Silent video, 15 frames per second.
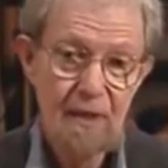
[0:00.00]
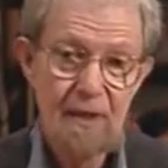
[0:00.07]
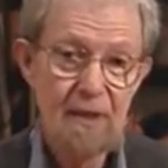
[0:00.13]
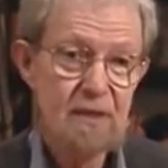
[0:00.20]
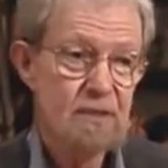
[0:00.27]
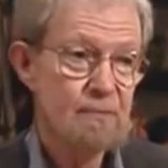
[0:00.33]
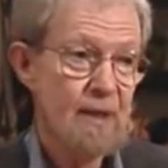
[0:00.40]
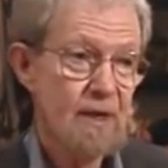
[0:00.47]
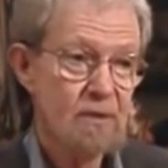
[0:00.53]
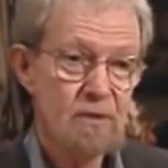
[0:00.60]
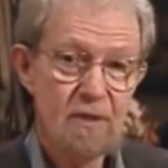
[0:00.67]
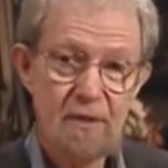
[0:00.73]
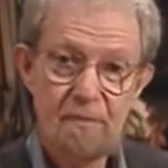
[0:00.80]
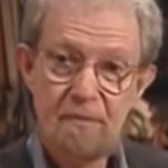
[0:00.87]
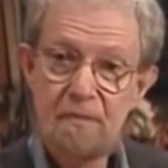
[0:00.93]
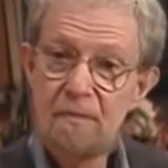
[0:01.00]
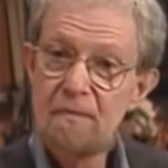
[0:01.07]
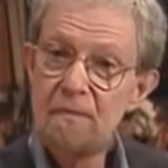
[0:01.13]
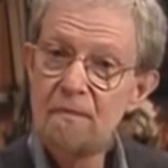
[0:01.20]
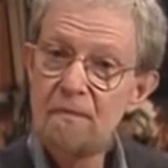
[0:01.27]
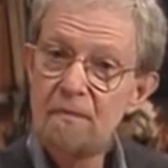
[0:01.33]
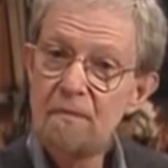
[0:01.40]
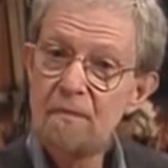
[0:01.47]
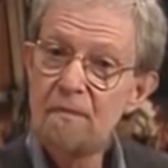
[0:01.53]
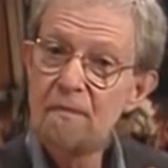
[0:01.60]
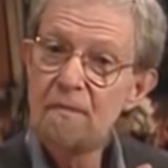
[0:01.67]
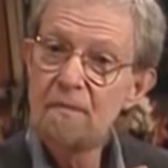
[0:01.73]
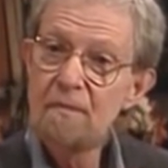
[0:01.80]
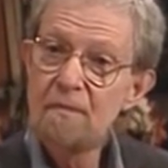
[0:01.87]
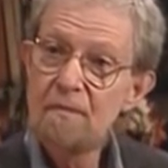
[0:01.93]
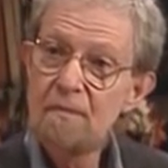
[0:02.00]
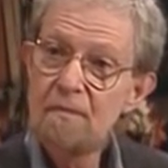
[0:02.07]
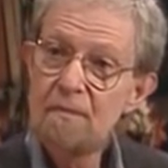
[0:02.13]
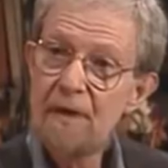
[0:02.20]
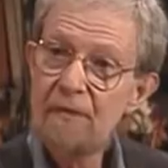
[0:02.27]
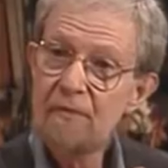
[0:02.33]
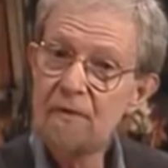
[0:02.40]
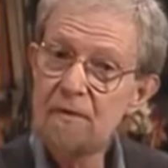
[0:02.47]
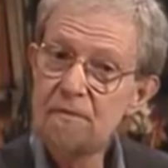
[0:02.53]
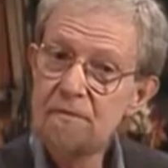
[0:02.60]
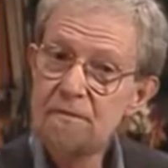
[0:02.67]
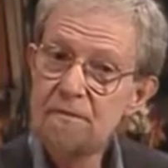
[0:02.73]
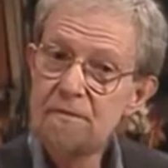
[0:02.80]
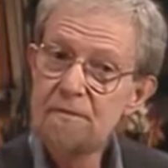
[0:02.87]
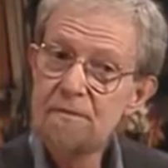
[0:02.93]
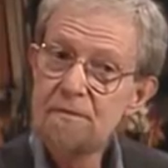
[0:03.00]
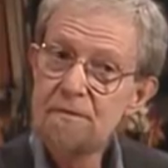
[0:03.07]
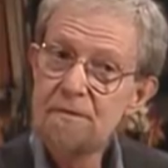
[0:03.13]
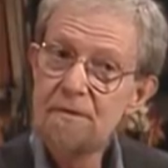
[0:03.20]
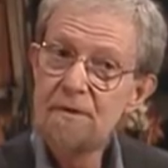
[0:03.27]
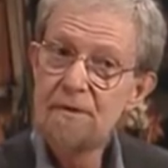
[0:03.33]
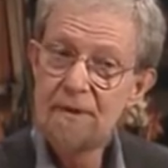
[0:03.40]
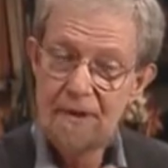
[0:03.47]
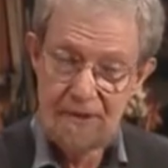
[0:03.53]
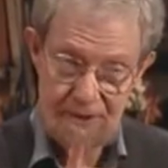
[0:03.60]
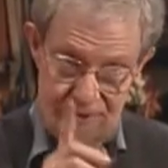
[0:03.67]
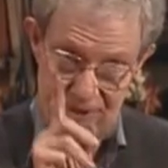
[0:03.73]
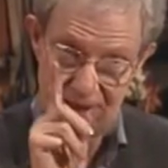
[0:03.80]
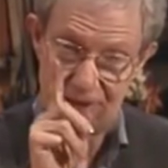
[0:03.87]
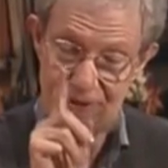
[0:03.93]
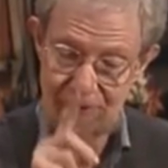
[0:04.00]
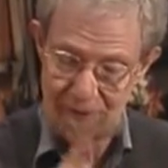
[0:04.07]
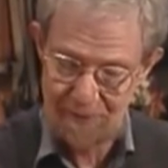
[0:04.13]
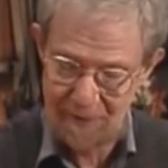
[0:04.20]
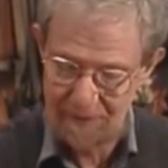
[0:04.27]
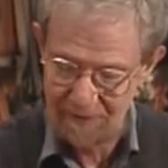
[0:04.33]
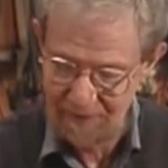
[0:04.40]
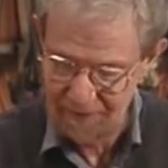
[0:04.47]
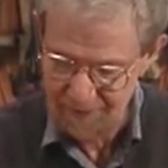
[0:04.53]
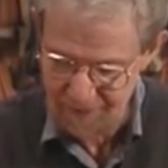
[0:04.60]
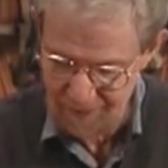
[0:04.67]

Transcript: and it's back to the bevel, the secondary bevel, of